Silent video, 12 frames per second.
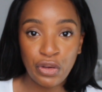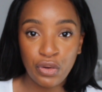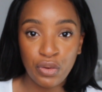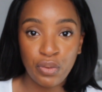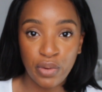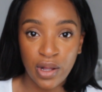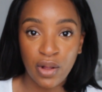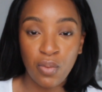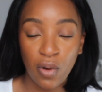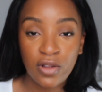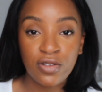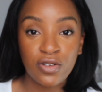you will
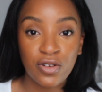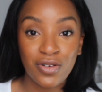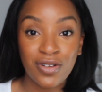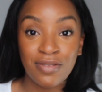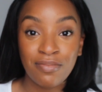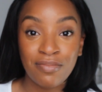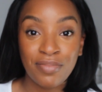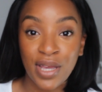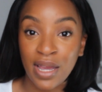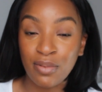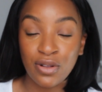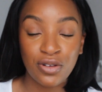want to
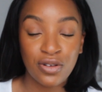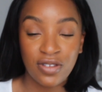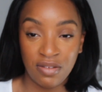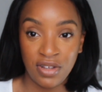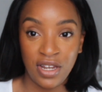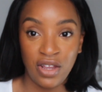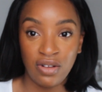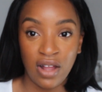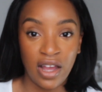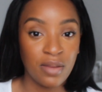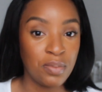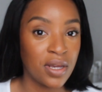be able to do something that you
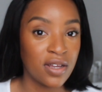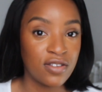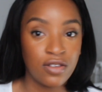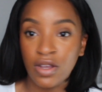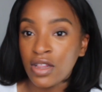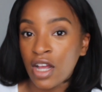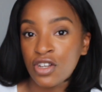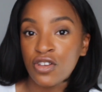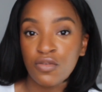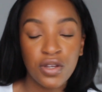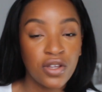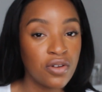like, because doing
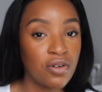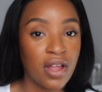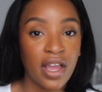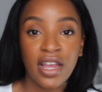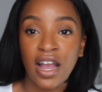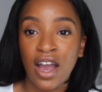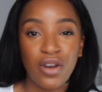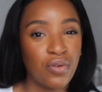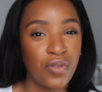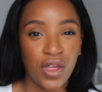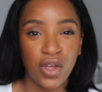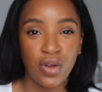lashes when you don't like, I
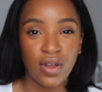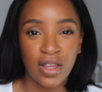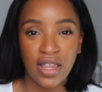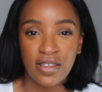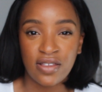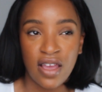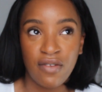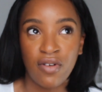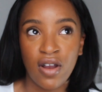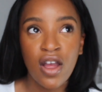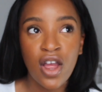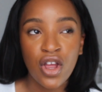don't think there's
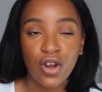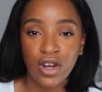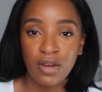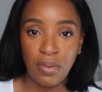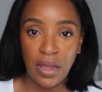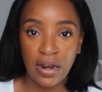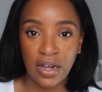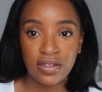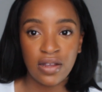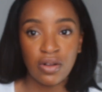ever going to be a nice